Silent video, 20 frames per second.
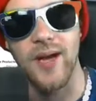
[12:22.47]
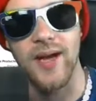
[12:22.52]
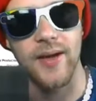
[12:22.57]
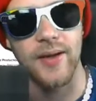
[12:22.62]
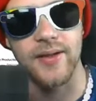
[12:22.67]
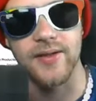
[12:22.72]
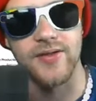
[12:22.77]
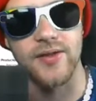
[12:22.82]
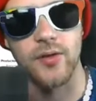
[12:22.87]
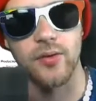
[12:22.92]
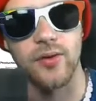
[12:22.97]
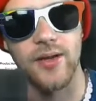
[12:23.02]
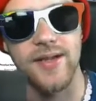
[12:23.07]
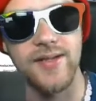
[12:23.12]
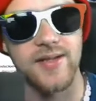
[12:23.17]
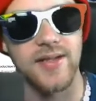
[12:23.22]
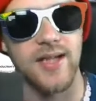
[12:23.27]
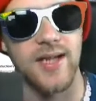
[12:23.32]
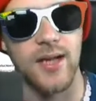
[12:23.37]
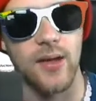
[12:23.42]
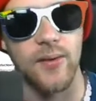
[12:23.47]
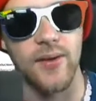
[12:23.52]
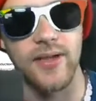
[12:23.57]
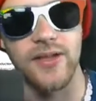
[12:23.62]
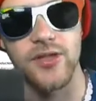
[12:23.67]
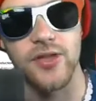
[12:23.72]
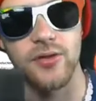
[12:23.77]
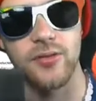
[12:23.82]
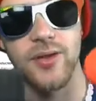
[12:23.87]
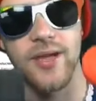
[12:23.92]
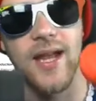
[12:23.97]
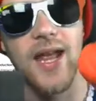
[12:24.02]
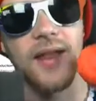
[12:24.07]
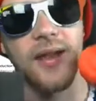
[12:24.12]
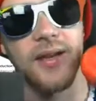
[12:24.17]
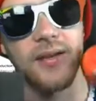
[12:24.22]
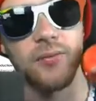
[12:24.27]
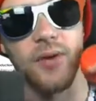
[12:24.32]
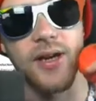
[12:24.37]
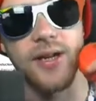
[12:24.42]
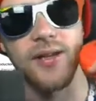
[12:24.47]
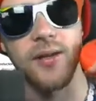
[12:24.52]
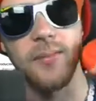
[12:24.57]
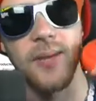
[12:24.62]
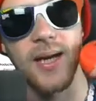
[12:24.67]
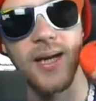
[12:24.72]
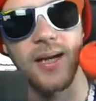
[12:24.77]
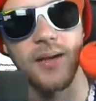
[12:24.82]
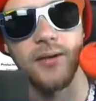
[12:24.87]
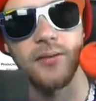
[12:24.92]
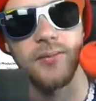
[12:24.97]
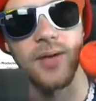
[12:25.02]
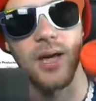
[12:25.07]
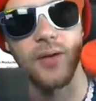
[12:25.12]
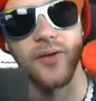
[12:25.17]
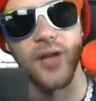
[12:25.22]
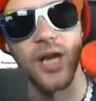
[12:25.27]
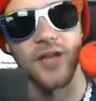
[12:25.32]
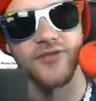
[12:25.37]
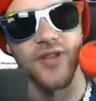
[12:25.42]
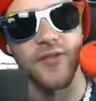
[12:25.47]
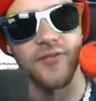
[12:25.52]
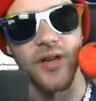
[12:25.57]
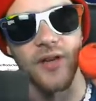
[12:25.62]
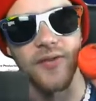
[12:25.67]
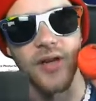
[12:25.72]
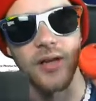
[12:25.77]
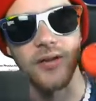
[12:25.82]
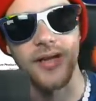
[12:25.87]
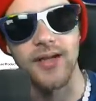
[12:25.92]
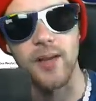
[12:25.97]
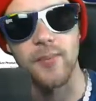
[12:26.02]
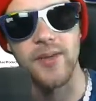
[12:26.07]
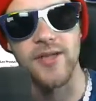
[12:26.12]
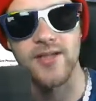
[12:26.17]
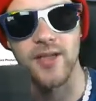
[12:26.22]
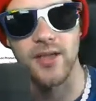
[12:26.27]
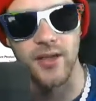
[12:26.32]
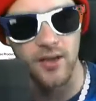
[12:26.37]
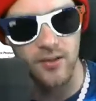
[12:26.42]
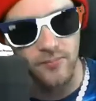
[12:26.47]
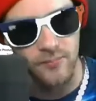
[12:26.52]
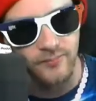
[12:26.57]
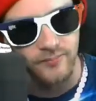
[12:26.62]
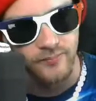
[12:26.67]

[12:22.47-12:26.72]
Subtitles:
it's crazy how they chew it right in the back of their mouth, like a piece of gum.